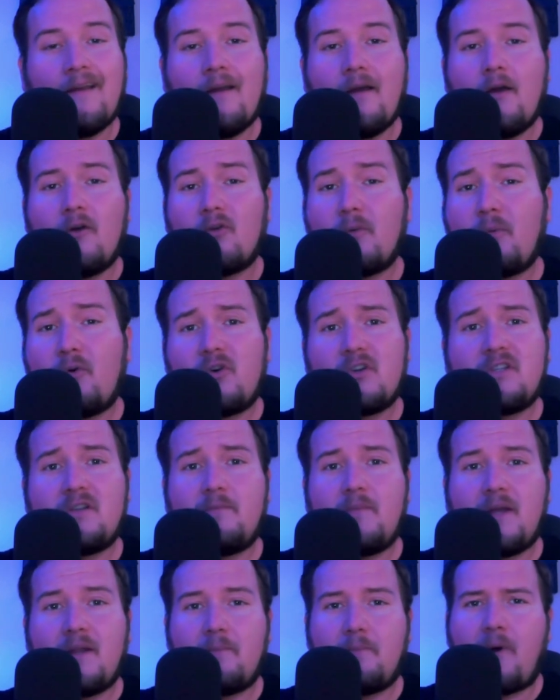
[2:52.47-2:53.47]
Reports have
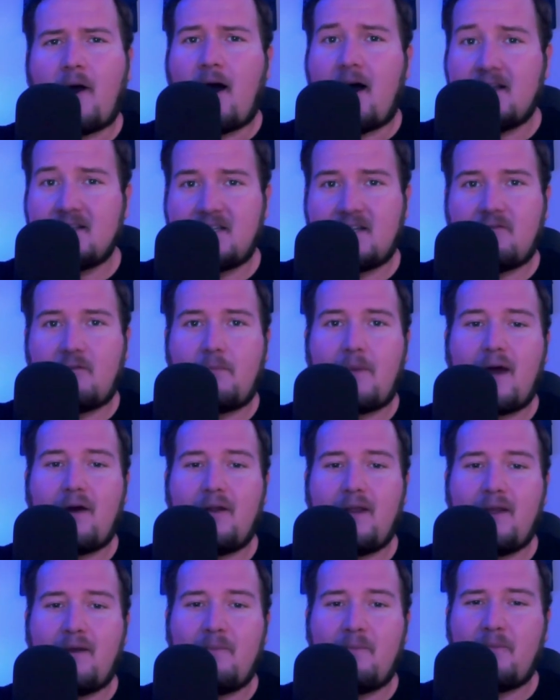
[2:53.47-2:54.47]
been positive about
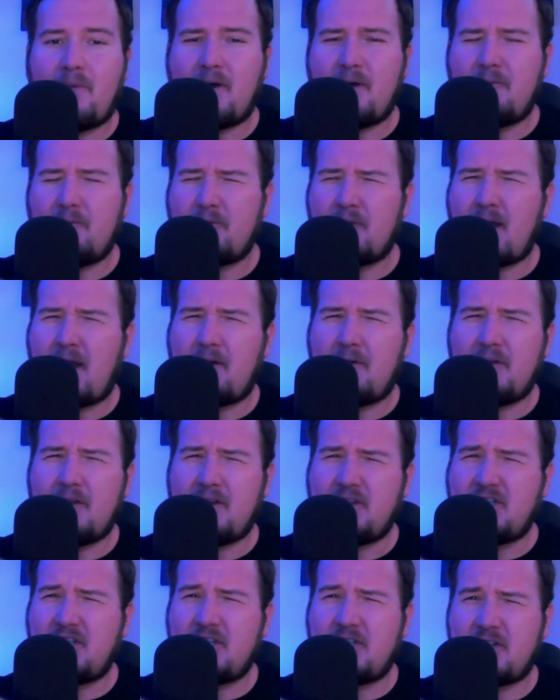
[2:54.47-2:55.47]
him, but we're not really
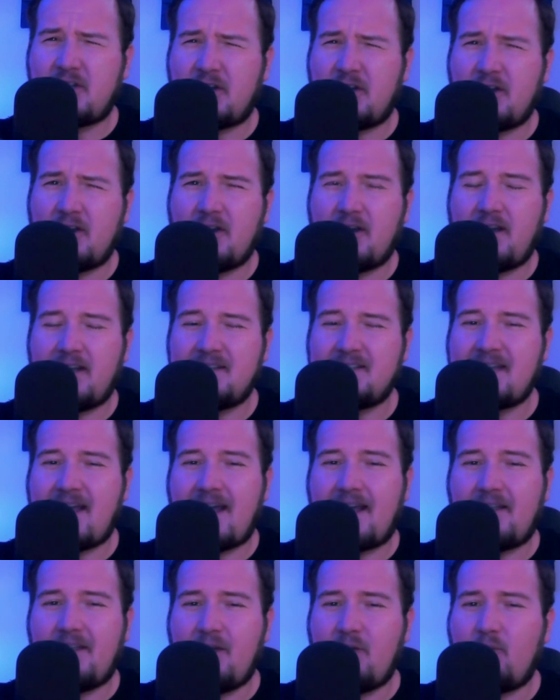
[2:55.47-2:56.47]
sure
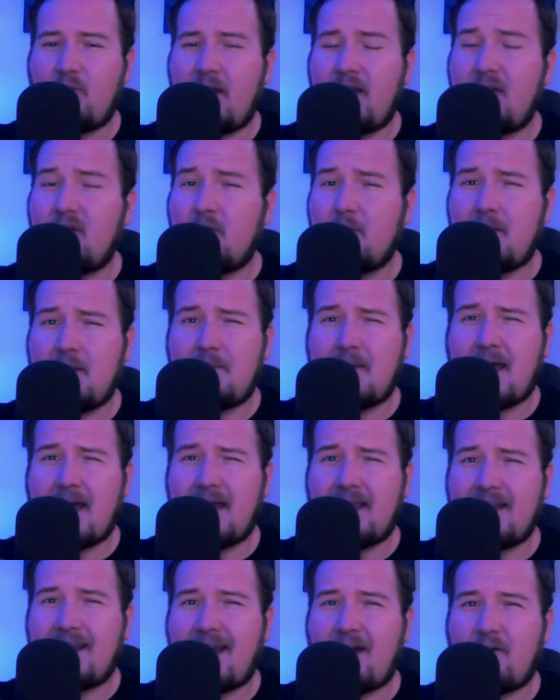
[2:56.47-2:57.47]
exactly when he'll be back
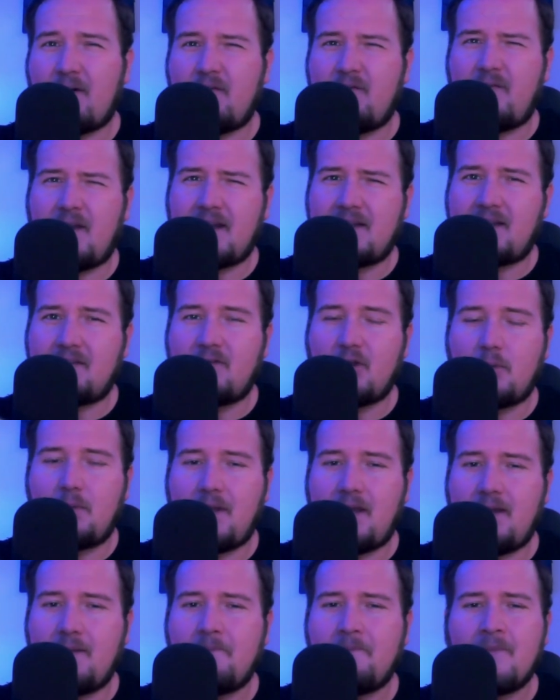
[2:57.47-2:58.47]
and how effective he'll
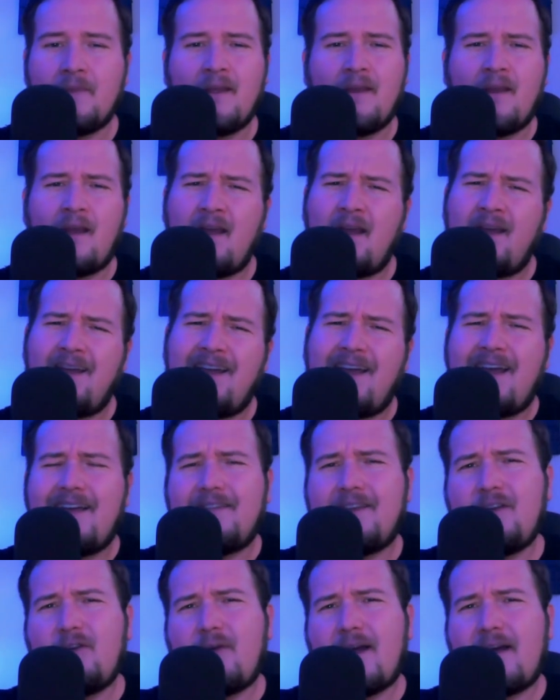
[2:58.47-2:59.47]
be.
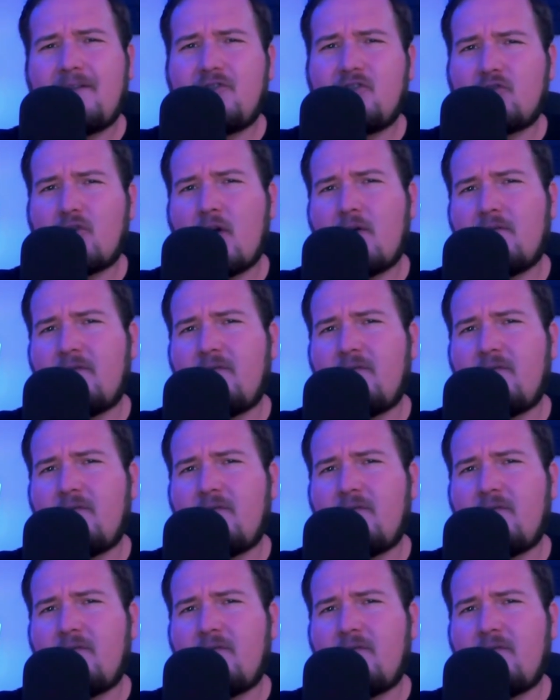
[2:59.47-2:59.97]
They do have Jerome